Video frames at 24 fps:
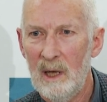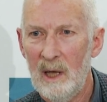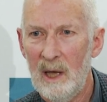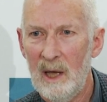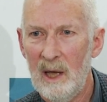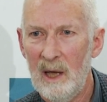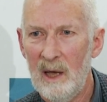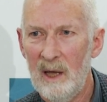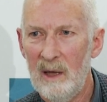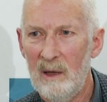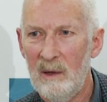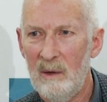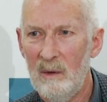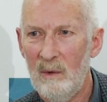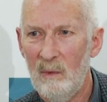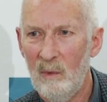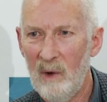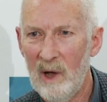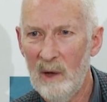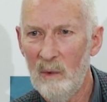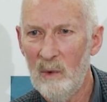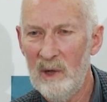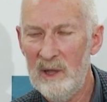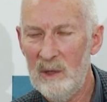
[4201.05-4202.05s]
Uh,
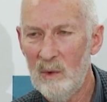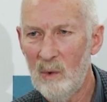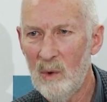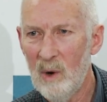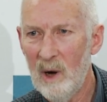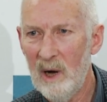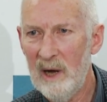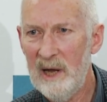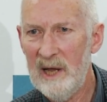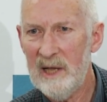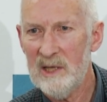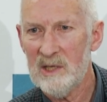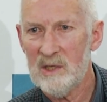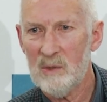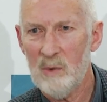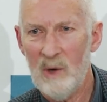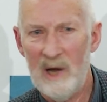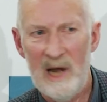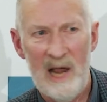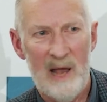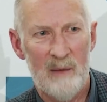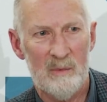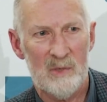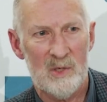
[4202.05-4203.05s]
well, when the war ends,
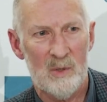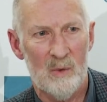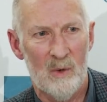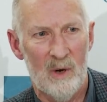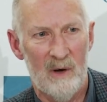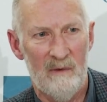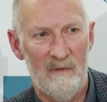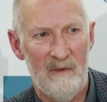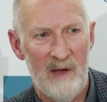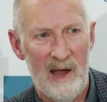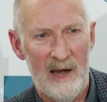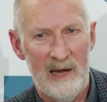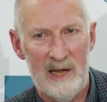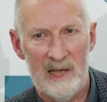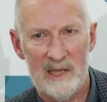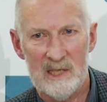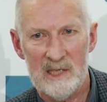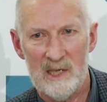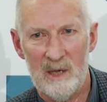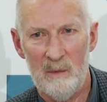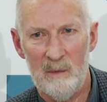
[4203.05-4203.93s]
what happens to the War Finance